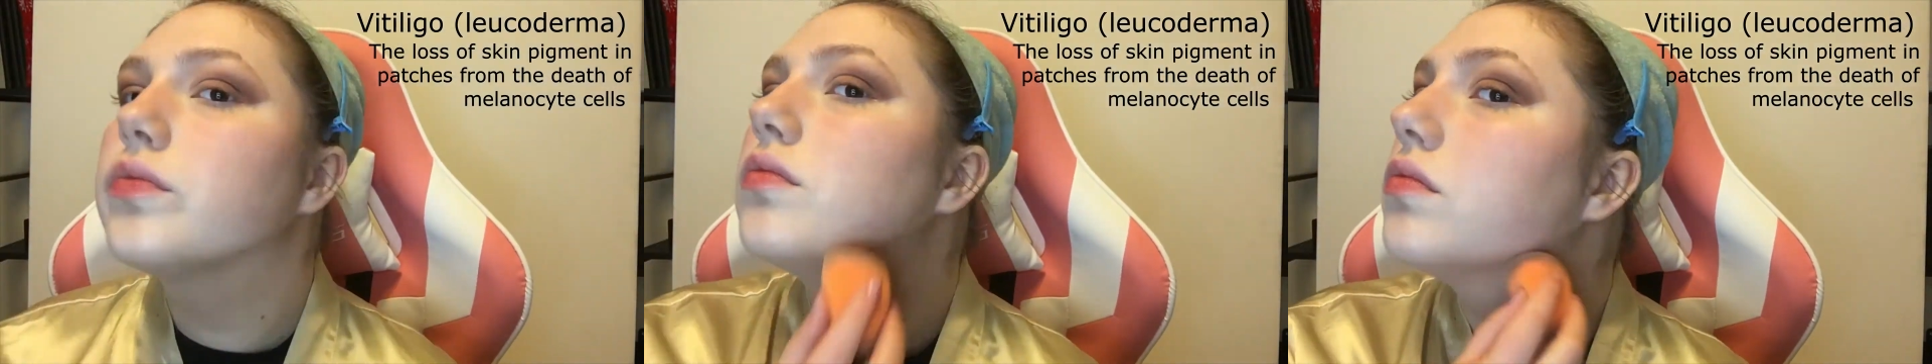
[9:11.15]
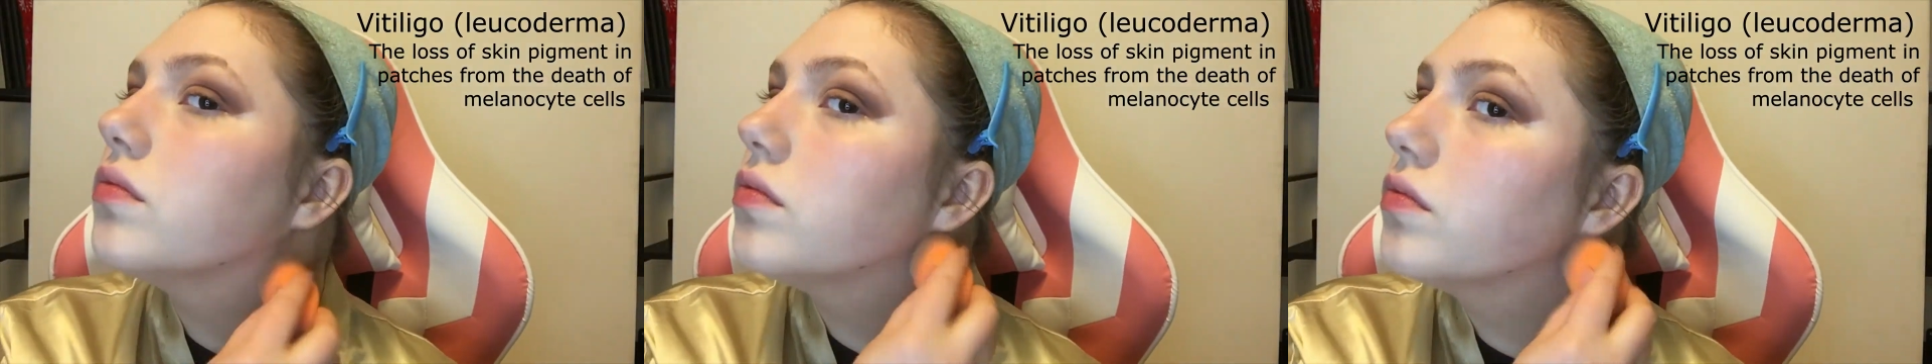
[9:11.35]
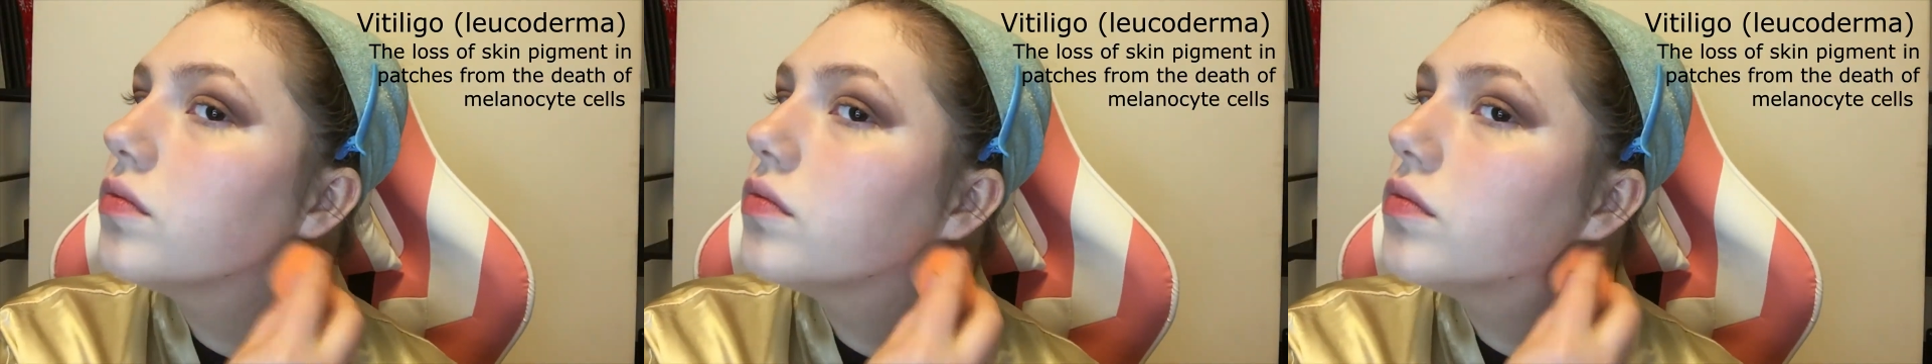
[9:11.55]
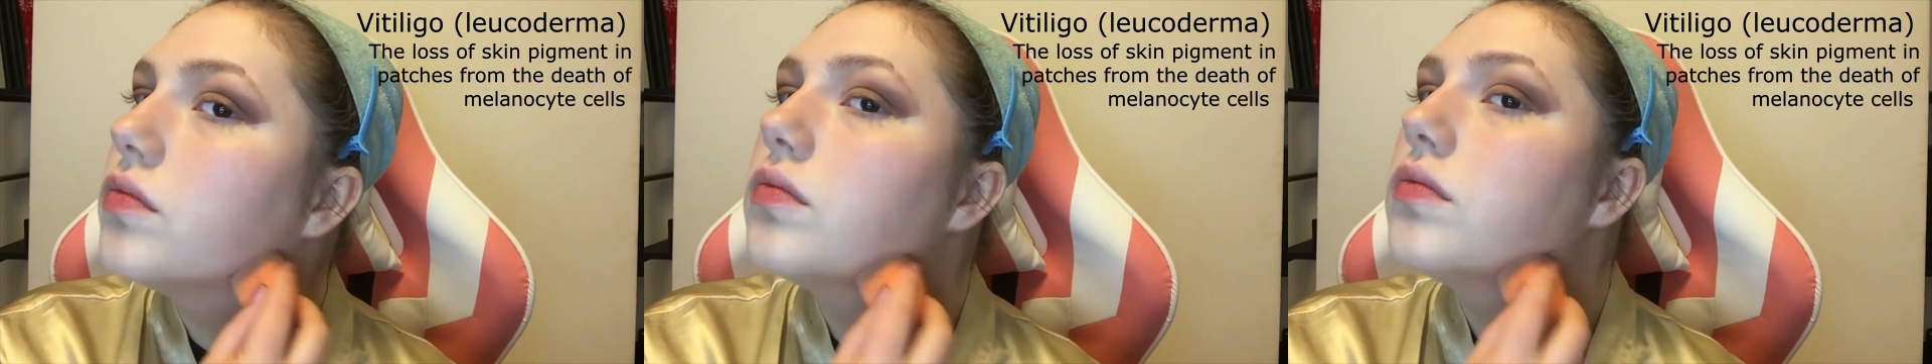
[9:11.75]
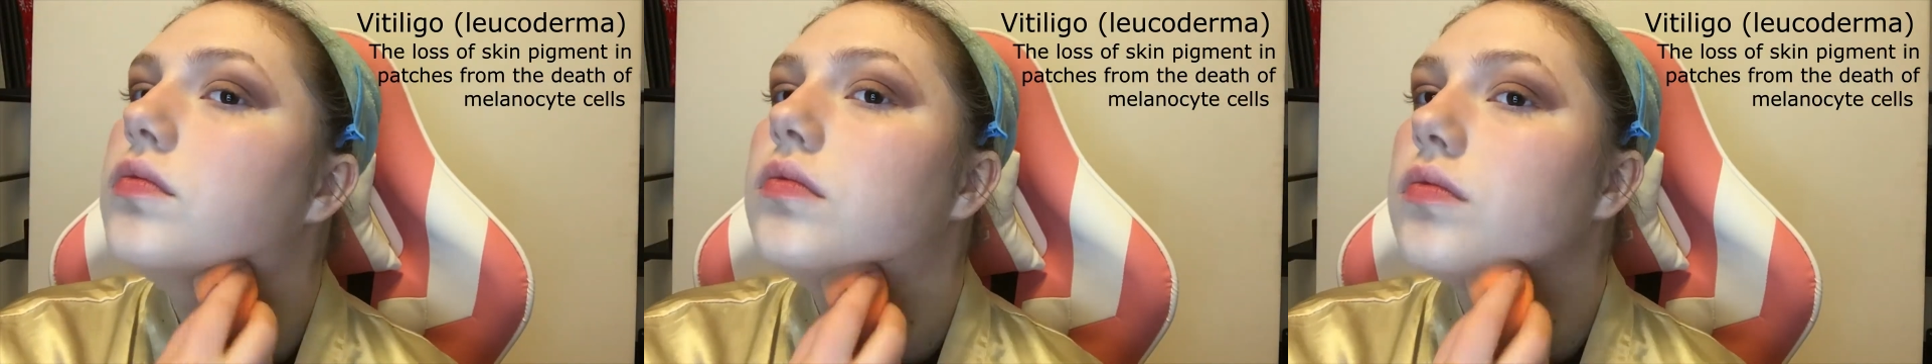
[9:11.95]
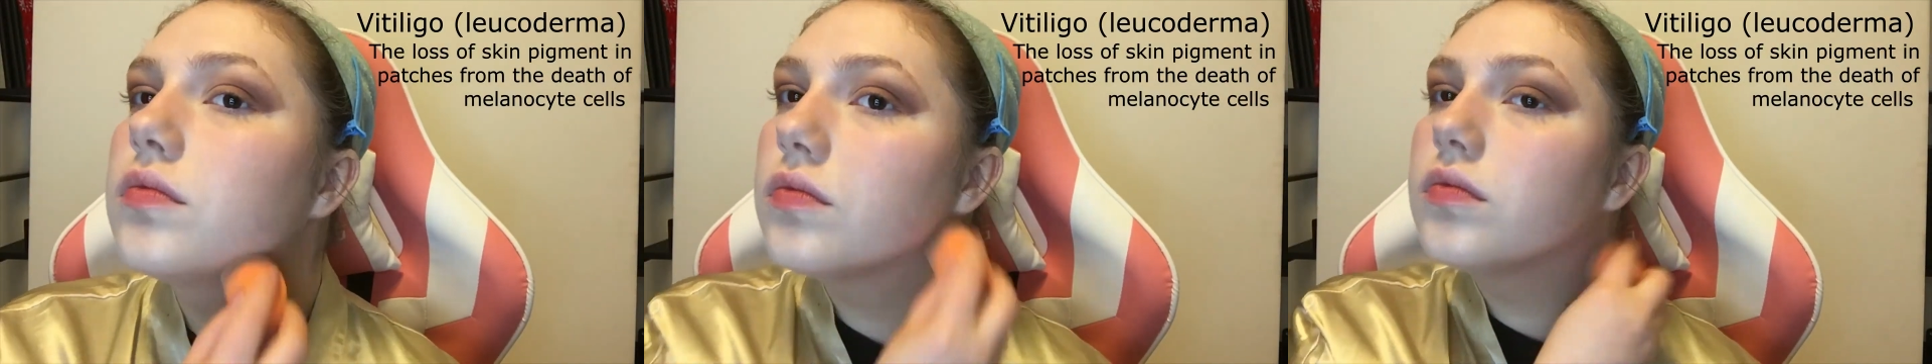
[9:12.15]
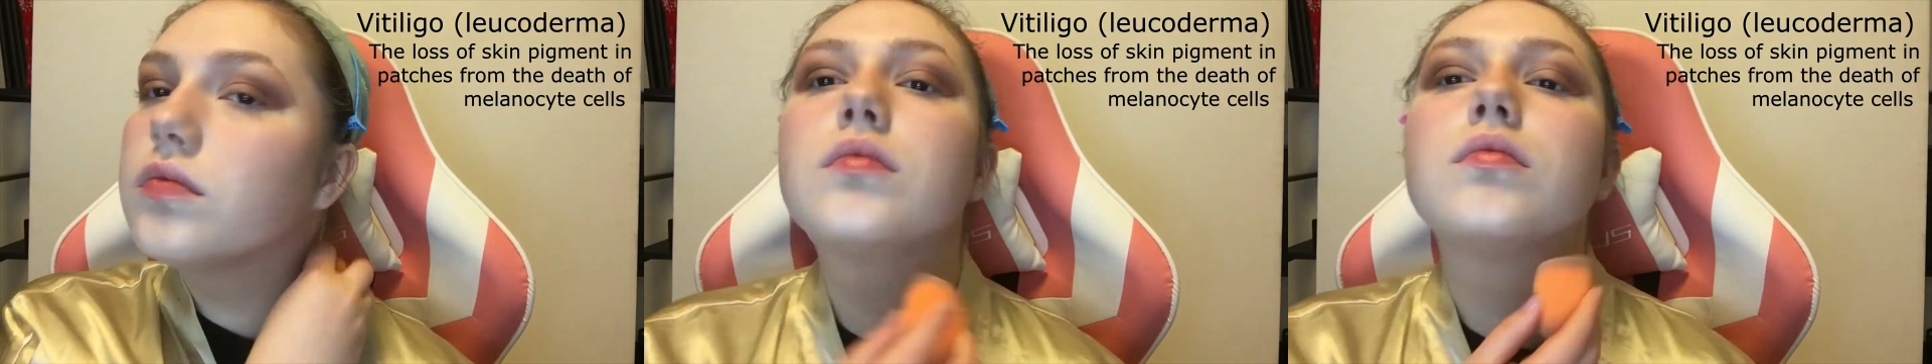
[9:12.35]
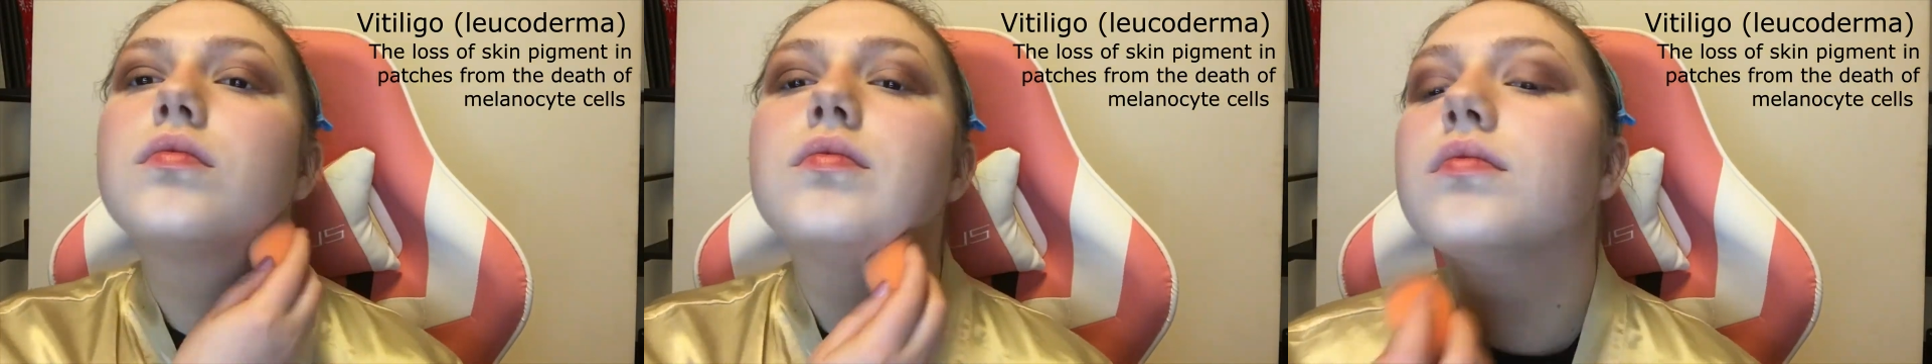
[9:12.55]
When you have vitiligo, the
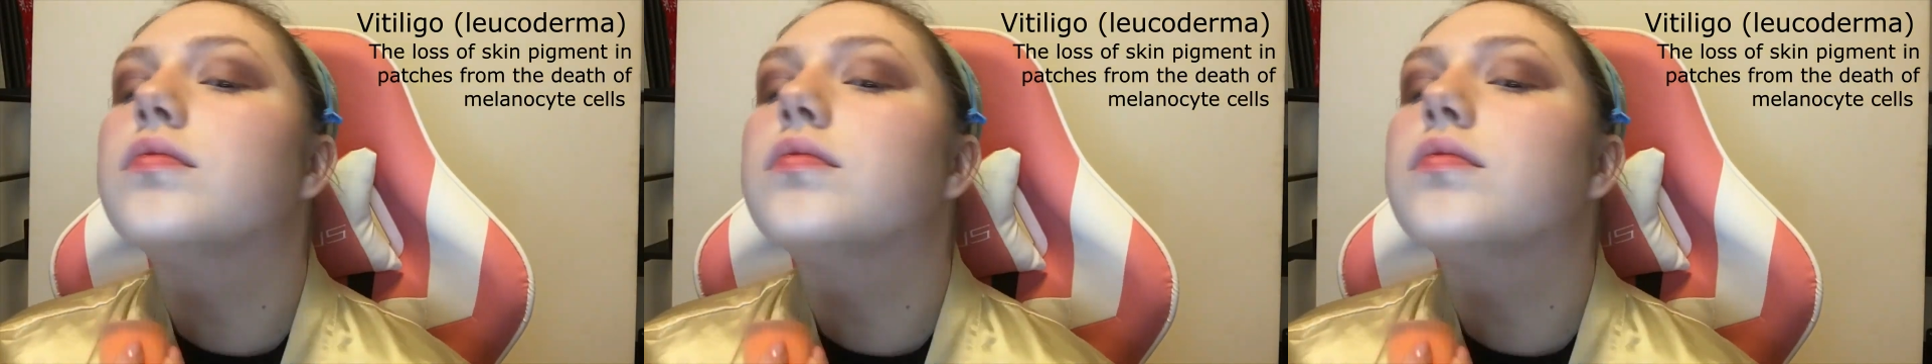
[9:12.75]
loss of